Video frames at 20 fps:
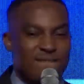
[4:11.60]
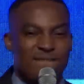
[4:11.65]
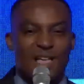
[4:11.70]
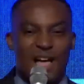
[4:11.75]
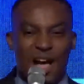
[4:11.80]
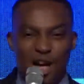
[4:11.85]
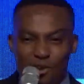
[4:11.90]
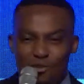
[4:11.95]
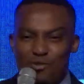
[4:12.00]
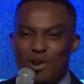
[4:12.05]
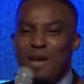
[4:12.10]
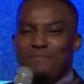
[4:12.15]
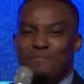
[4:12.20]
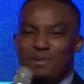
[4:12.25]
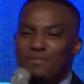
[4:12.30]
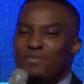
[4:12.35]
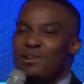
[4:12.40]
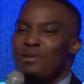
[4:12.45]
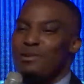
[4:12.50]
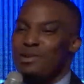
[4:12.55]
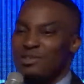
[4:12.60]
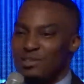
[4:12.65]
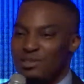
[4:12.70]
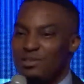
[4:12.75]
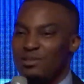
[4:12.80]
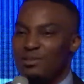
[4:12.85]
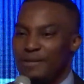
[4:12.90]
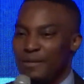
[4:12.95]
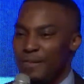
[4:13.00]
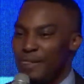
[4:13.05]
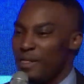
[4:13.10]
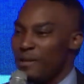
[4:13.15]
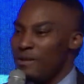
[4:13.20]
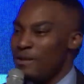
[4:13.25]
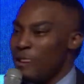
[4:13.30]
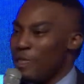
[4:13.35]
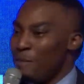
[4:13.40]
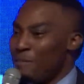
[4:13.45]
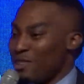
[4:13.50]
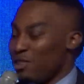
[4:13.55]
I'll rap if I want to.
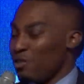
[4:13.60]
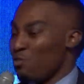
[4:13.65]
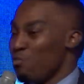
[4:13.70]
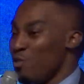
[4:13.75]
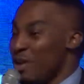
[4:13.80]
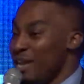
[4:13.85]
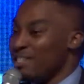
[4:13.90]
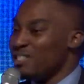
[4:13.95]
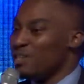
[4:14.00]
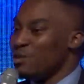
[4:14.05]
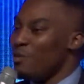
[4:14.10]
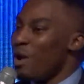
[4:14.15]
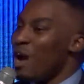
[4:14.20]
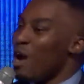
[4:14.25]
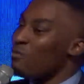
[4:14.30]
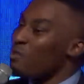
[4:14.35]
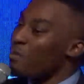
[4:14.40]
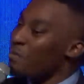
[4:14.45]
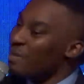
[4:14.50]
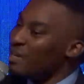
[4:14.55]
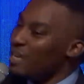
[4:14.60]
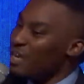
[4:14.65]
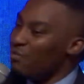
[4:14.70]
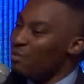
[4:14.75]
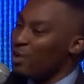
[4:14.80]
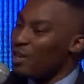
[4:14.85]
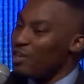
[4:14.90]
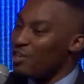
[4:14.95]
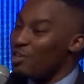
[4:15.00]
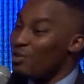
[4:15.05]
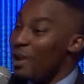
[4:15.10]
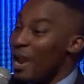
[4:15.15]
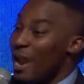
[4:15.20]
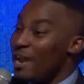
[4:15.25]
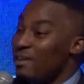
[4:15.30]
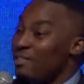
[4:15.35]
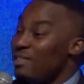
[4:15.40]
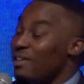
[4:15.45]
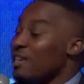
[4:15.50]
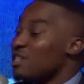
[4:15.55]
But the reason why we believe we can do
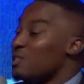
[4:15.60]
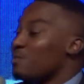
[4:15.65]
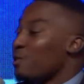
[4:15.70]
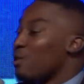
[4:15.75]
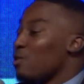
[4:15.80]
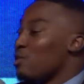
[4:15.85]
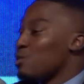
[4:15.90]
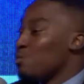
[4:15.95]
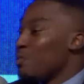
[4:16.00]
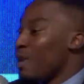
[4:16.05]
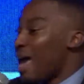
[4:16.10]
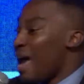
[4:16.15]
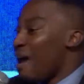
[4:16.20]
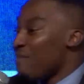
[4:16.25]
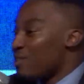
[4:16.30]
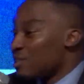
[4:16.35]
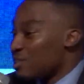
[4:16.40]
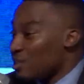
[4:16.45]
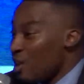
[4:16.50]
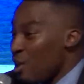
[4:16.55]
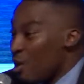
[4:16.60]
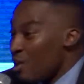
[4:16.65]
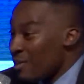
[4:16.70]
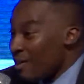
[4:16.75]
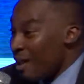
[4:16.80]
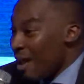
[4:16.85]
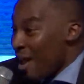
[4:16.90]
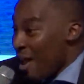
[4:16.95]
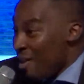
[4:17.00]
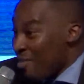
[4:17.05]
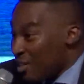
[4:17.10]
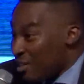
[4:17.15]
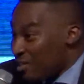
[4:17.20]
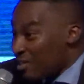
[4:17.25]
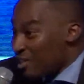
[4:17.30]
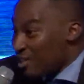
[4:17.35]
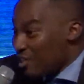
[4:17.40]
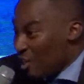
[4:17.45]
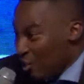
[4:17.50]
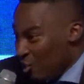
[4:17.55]
anything is because we have
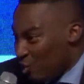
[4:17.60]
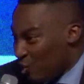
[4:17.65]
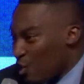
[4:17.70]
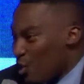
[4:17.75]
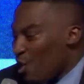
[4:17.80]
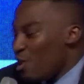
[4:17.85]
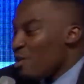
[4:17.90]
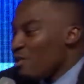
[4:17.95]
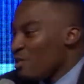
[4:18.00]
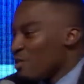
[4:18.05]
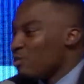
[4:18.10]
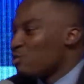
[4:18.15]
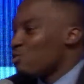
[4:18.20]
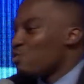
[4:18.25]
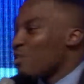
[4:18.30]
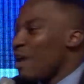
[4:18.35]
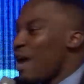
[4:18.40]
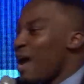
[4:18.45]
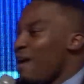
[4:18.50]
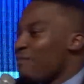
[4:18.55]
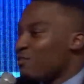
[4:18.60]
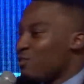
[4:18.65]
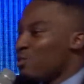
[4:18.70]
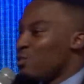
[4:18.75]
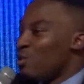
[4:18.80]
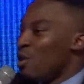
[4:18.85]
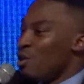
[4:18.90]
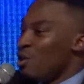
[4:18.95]
this internal drive to